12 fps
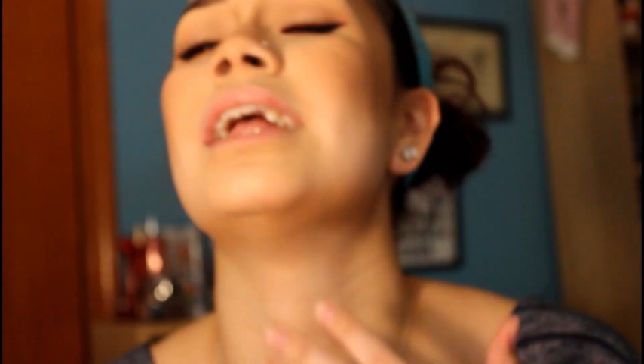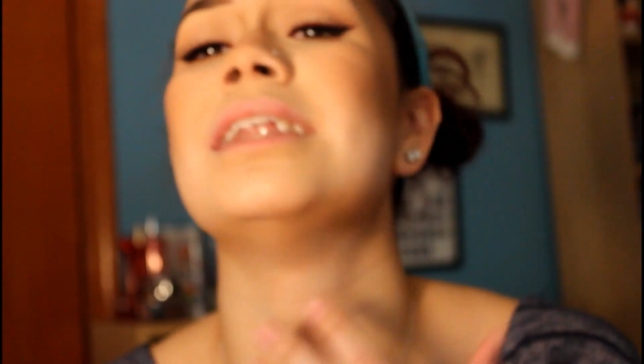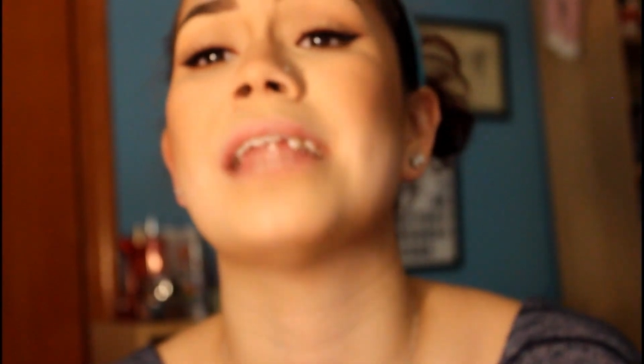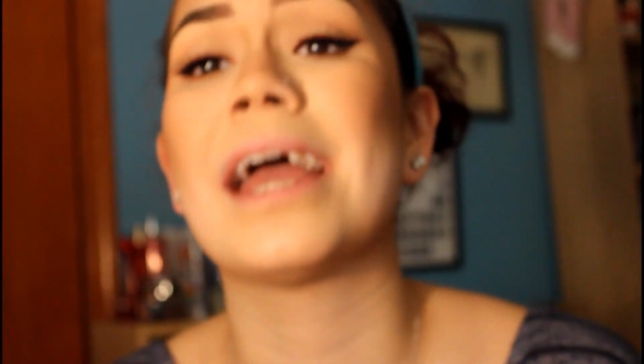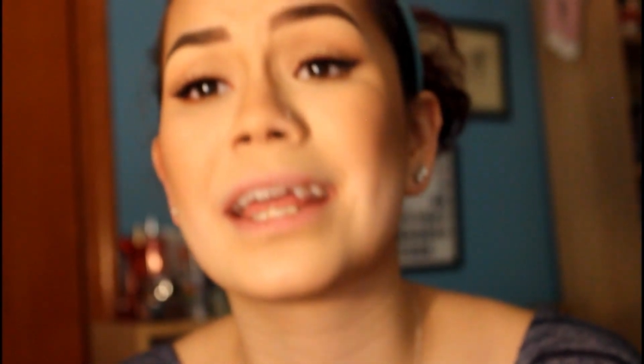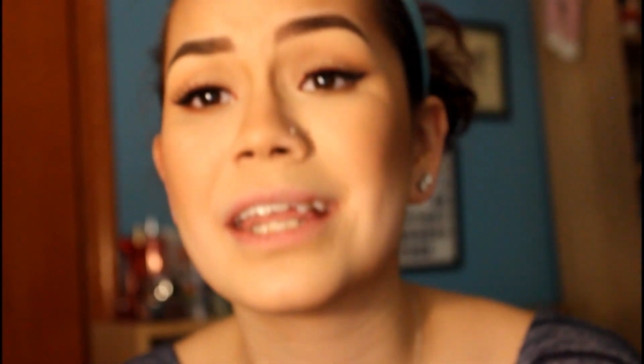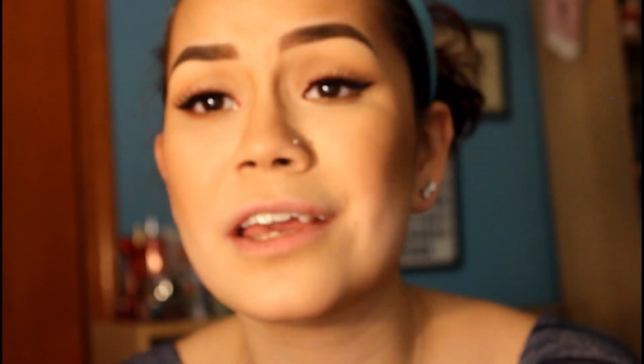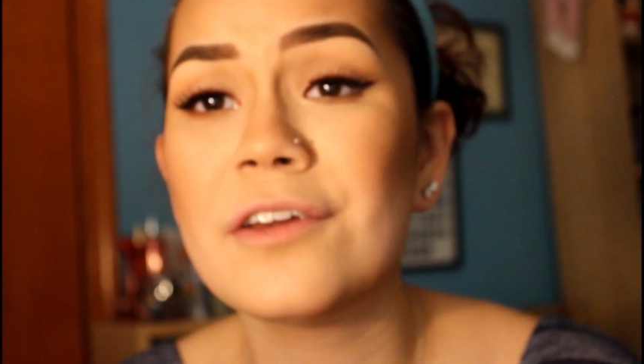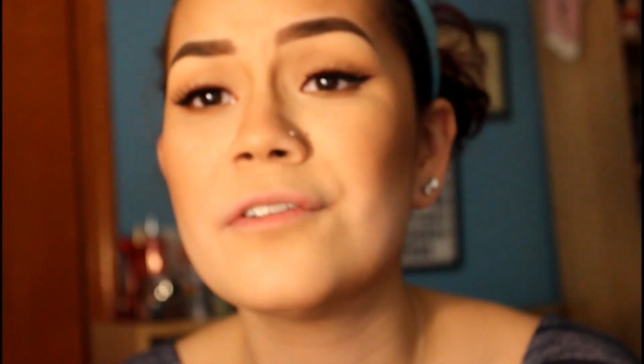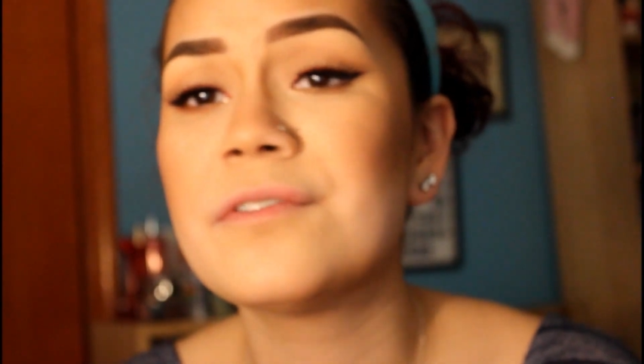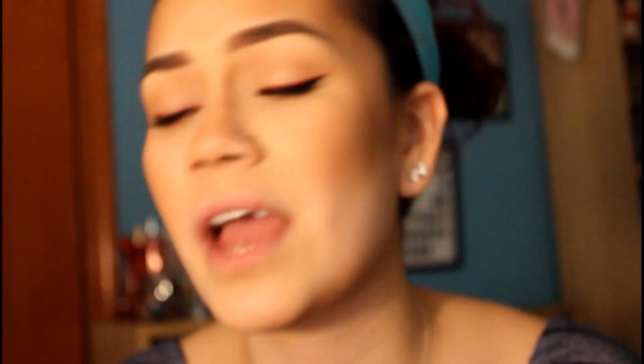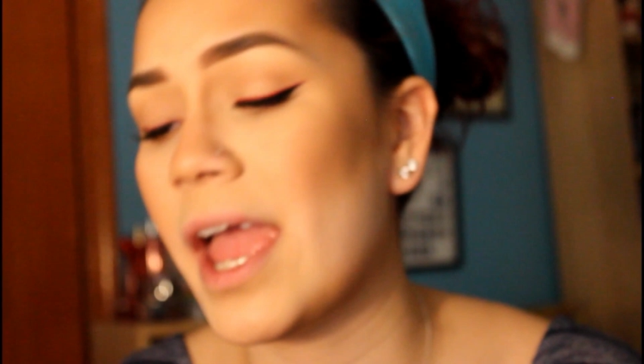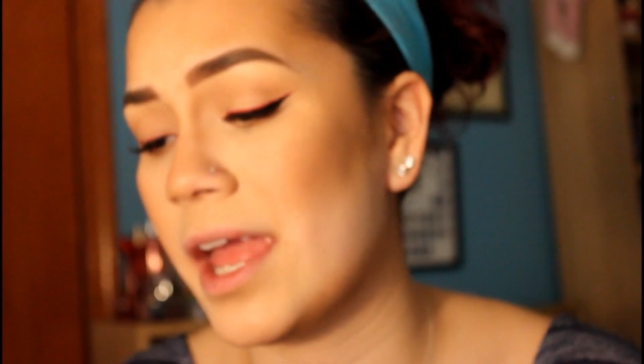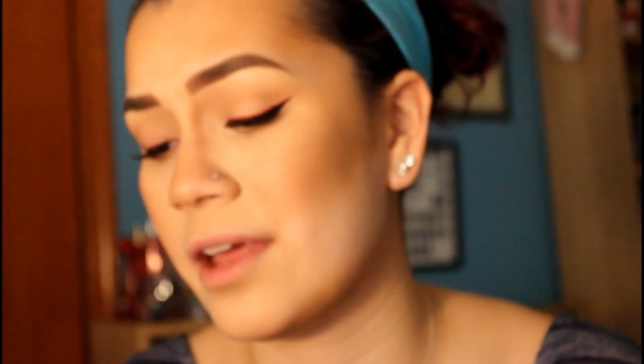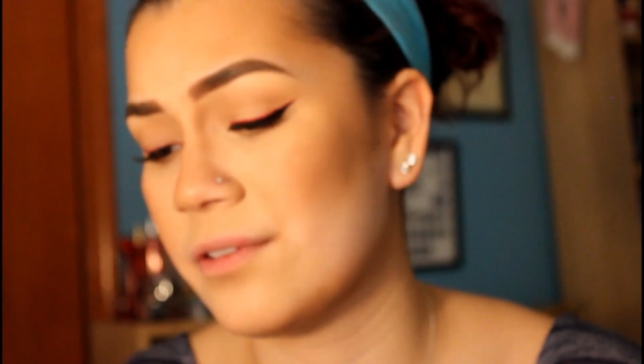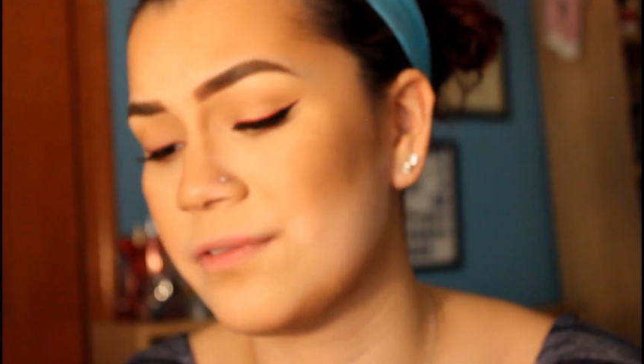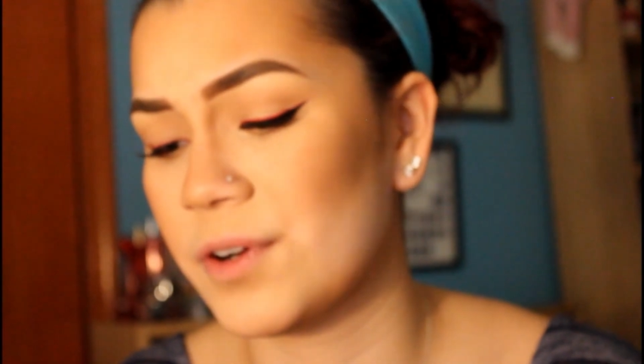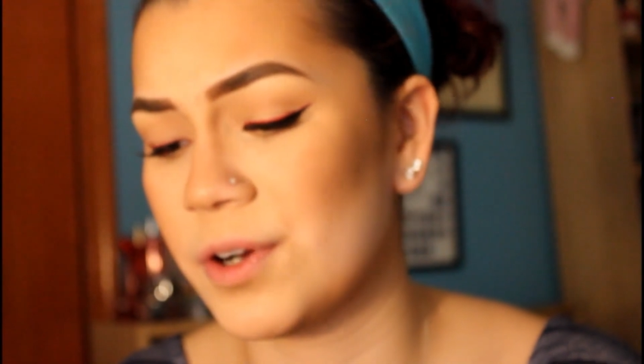negative
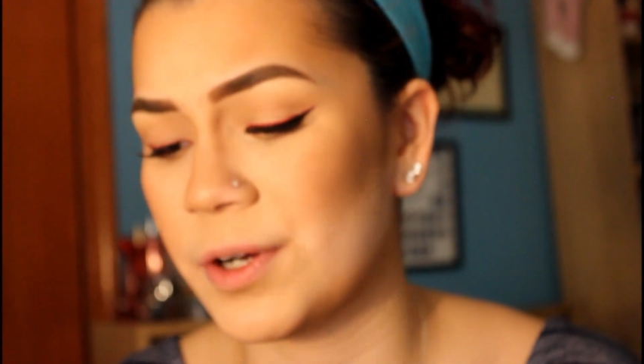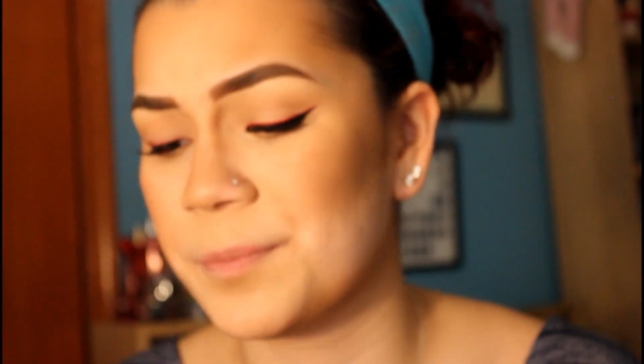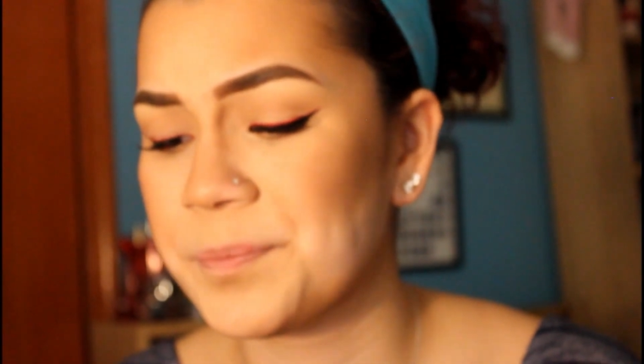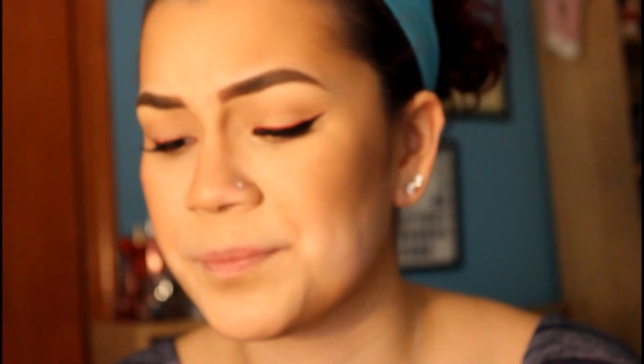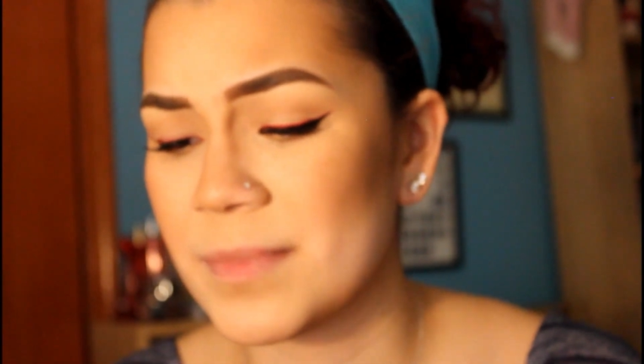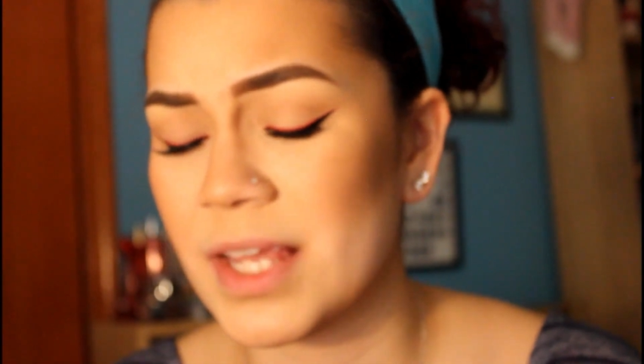and for